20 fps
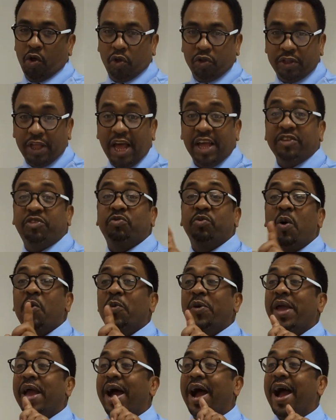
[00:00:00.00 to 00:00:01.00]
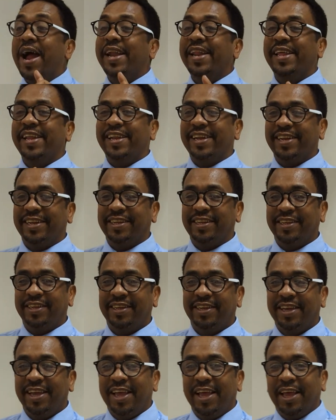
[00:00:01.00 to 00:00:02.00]
That's when we are adding.
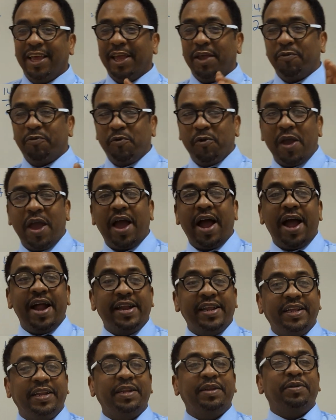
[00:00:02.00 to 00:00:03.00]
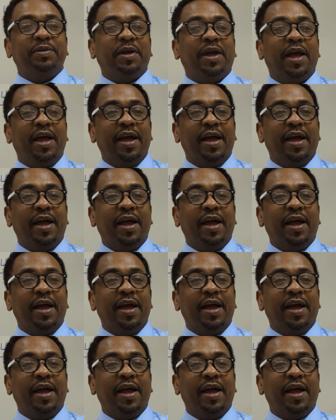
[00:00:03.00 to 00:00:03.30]
If we are adding